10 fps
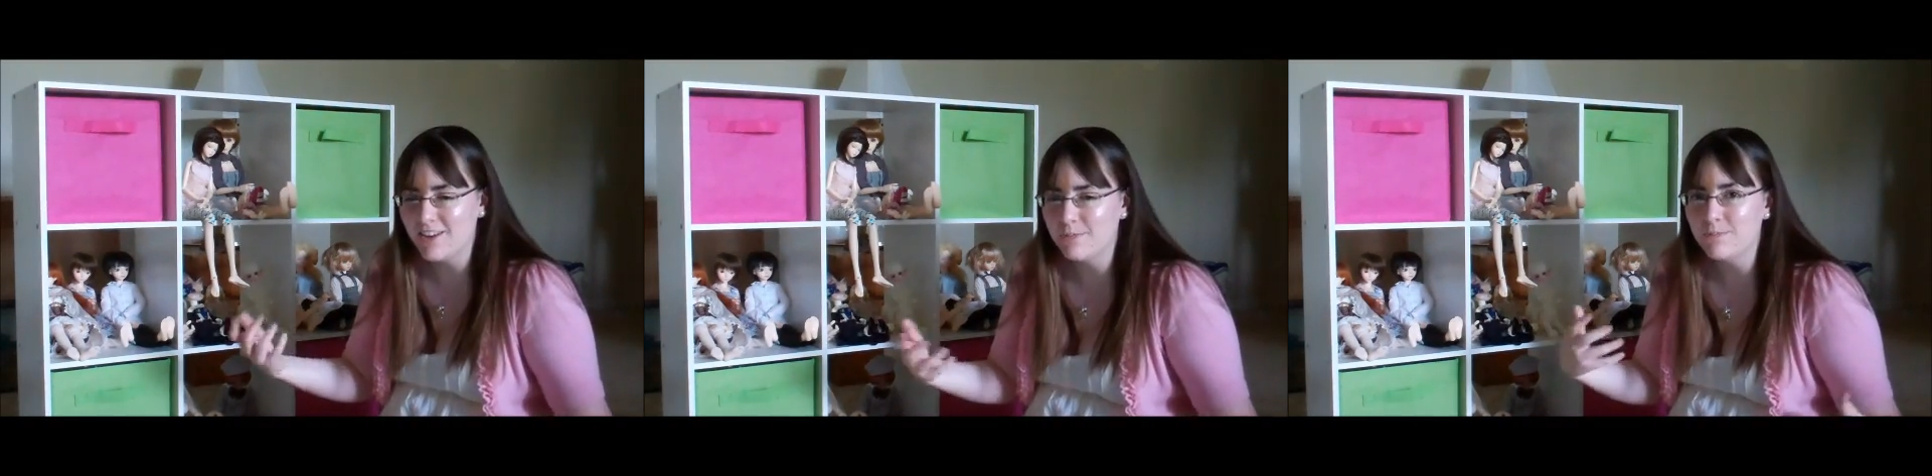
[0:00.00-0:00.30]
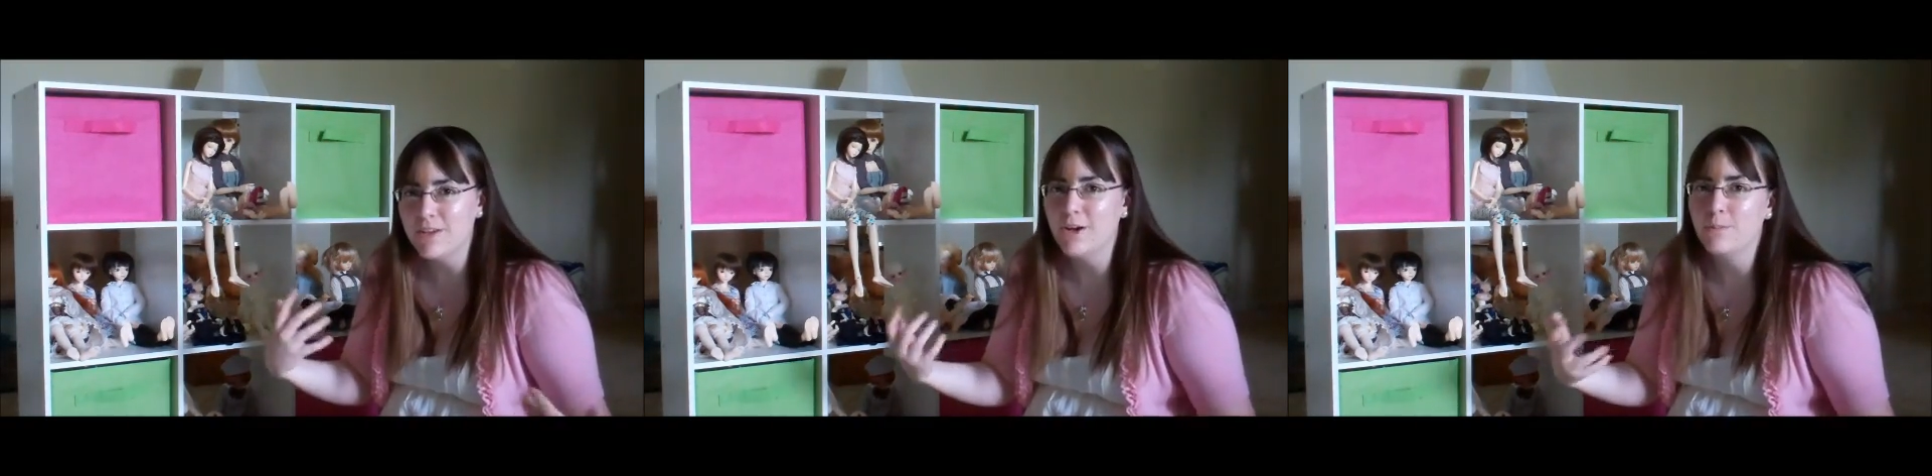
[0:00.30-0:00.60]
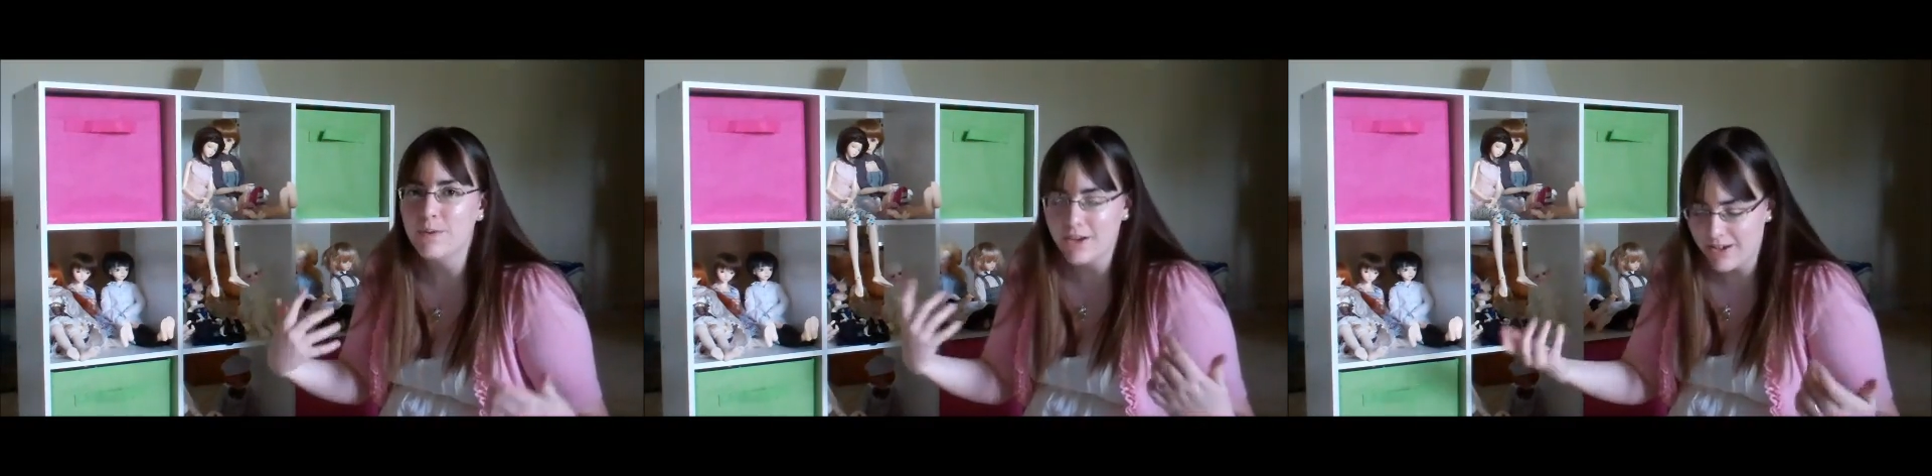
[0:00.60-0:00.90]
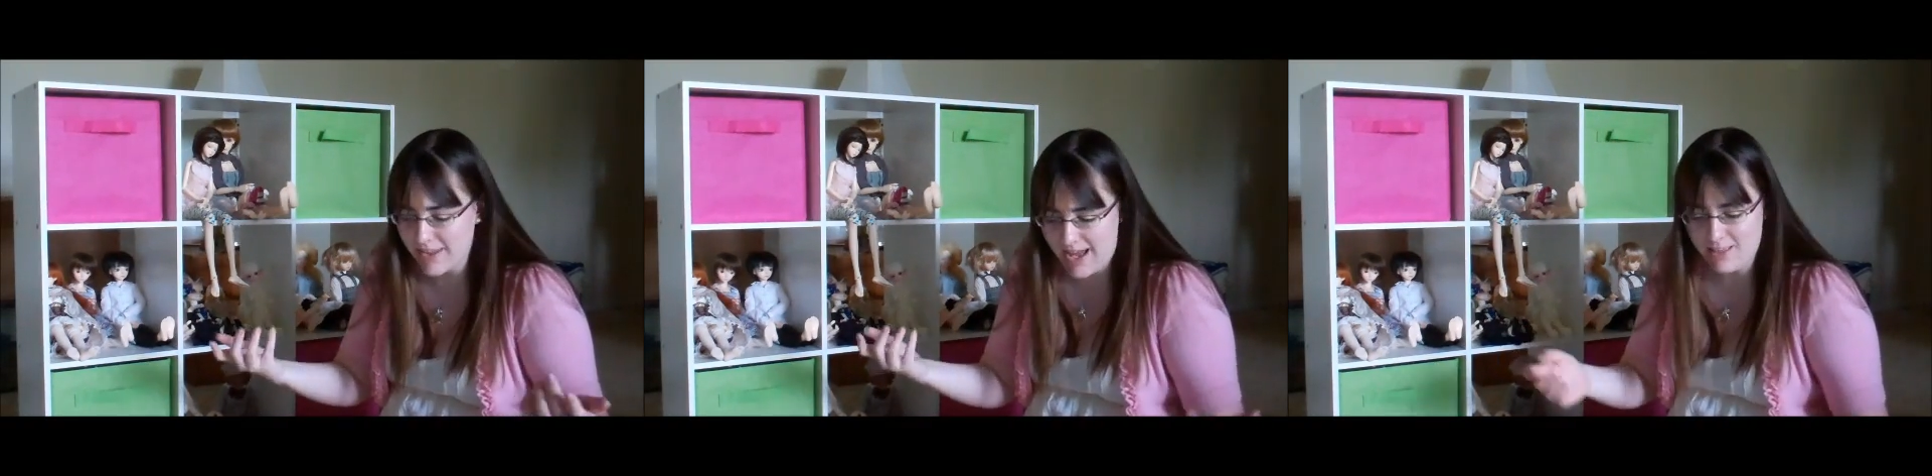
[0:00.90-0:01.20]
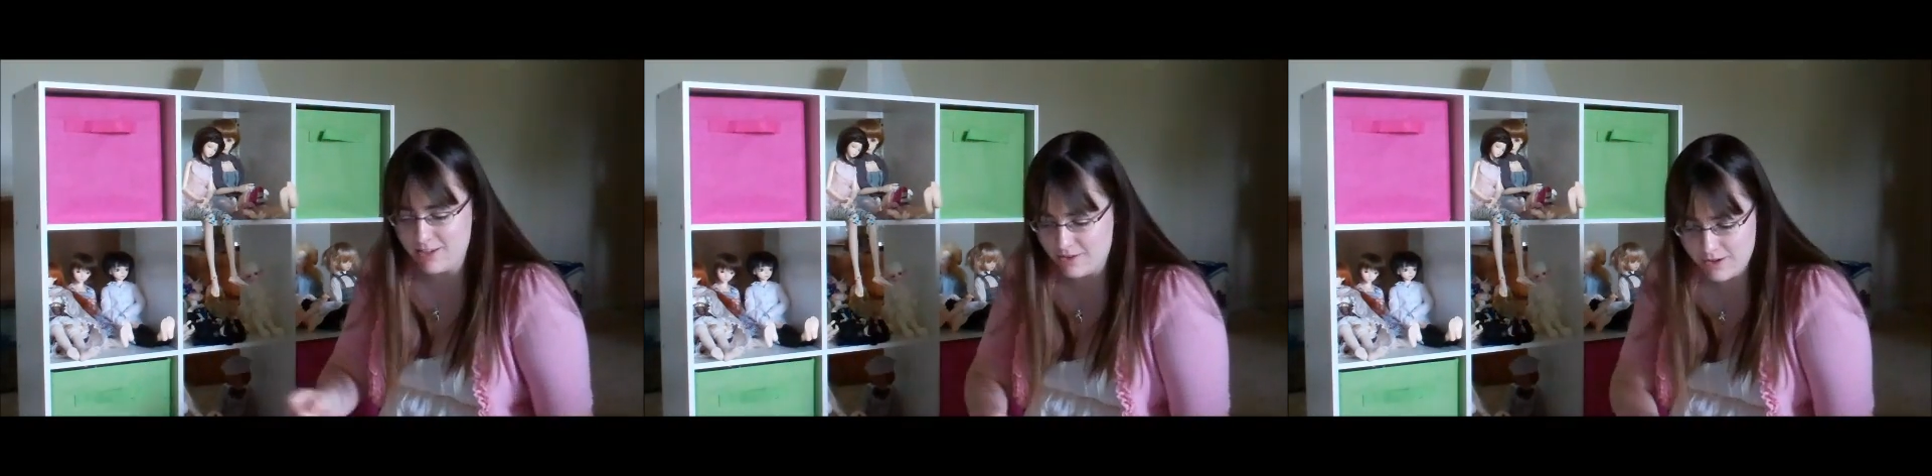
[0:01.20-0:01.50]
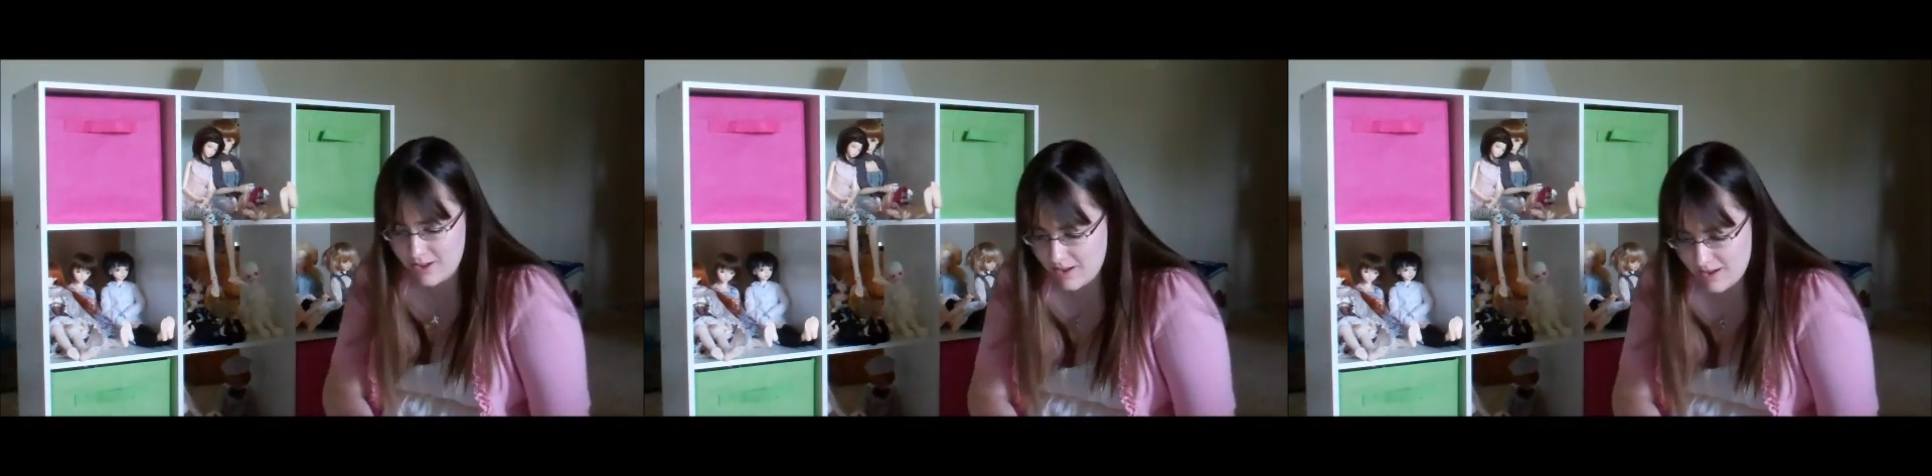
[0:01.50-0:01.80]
are big on that. So